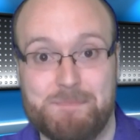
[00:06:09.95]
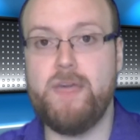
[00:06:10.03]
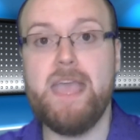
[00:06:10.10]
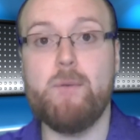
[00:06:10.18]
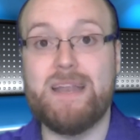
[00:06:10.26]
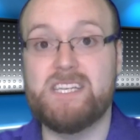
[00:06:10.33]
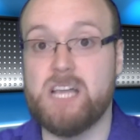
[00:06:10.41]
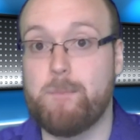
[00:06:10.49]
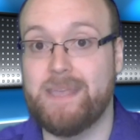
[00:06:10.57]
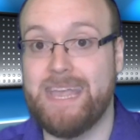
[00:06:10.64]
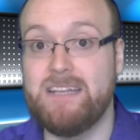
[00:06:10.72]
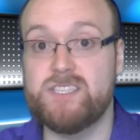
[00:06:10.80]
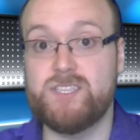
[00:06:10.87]
They went up
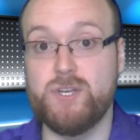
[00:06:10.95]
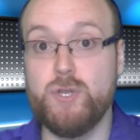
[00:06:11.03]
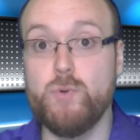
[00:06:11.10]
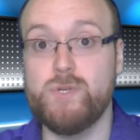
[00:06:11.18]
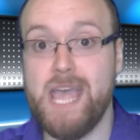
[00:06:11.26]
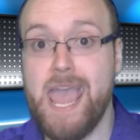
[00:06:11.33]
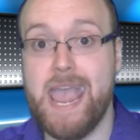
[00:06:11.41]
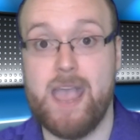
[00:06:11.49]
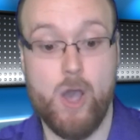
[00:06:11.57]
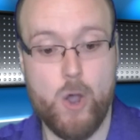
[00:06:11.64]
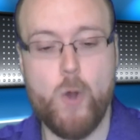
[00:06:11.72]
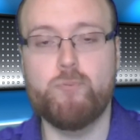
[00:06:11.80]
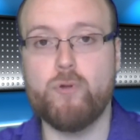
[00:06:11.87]
against the New Day,
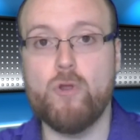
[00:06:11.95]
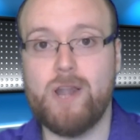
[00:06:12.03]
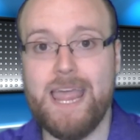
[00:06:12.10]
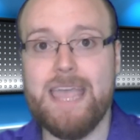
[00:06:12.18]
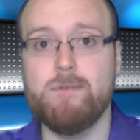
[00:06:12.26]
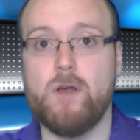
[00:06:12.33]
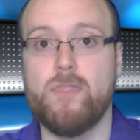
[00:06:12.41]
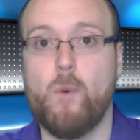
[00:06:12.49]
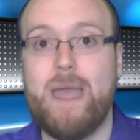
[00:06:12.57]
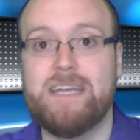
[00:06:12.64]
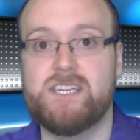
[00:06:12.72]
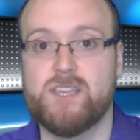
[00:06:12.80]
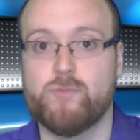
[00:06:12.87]
who proclaimed on the
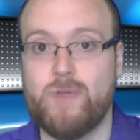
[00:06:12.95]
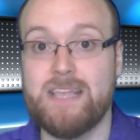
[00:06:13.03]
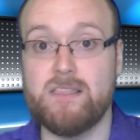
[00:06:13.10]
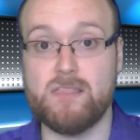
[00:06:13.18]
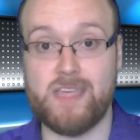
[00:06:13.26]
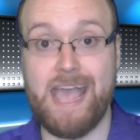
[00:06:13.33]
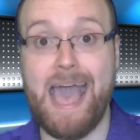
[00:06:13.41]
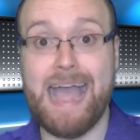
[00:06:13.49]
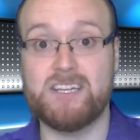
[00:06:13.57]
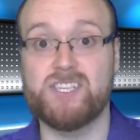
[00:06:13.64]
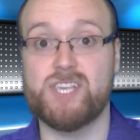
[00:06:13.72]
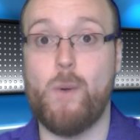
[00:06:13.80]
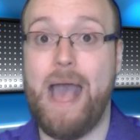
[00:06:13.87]
way to the ring that they act
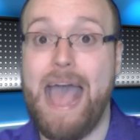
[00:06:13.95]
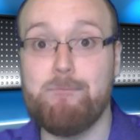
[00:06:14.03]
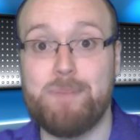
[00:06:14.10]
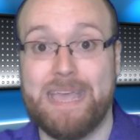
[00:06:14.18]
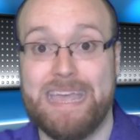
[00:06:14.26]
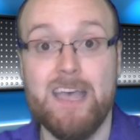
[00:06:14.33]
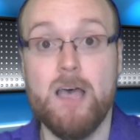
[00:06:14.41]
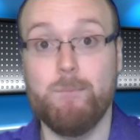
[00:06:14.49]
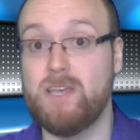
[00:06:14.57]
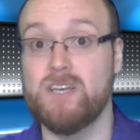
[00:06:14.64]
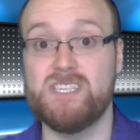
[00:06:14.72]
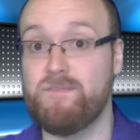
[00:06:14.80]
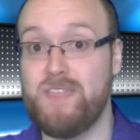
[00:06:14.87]
so happy
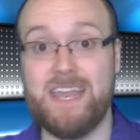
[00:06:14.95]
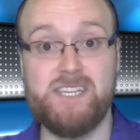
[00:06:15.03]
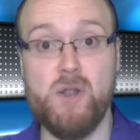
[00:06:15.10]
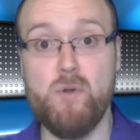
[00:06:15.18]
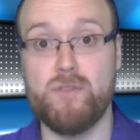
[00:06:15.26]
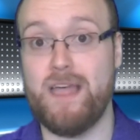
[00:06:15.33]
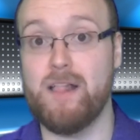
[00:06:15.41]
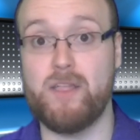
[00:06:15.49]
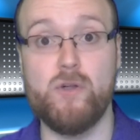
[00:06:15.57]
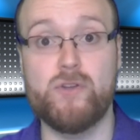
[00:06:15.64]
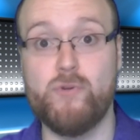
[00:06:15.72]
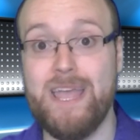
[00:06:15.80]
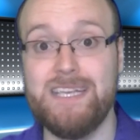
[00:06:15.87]
because if they don't, they'll go
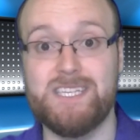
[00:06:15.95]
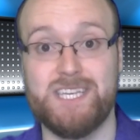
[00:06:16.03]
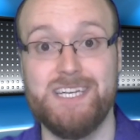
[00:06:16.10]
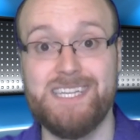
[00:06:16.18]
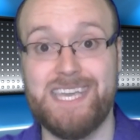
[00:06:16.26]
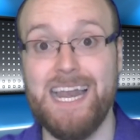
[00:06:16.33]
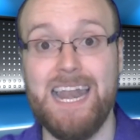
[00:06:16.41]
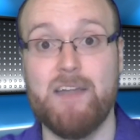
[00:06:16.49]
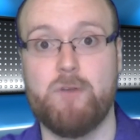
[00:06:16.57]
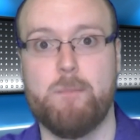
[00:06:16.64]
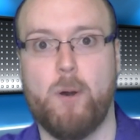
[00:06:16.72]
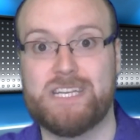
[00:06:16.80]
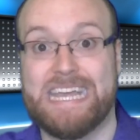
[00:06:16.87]
crazy and kill
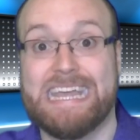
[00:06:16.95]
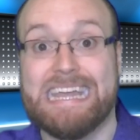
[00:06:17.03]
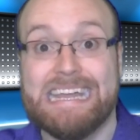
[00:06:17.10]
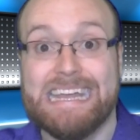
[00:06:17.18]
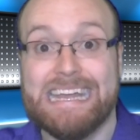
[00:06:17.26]
everybody.